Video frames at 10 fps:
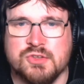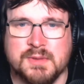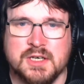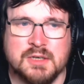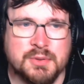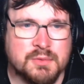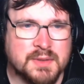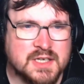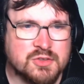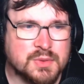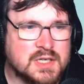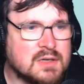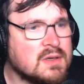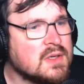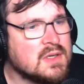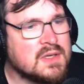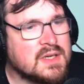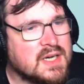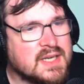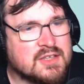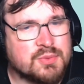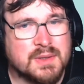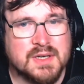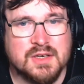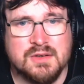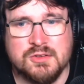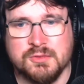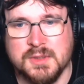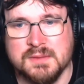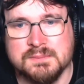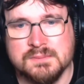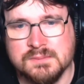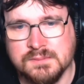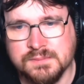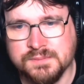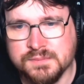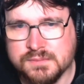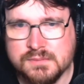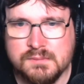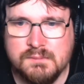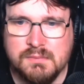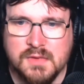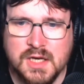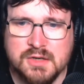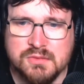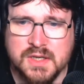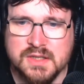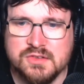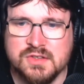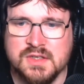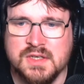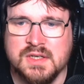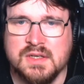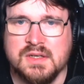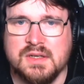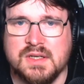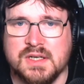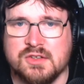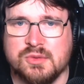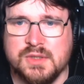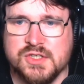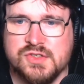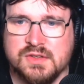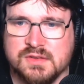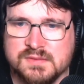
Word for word: me up, who plays well, and that's where it goes for me. Alright, next question.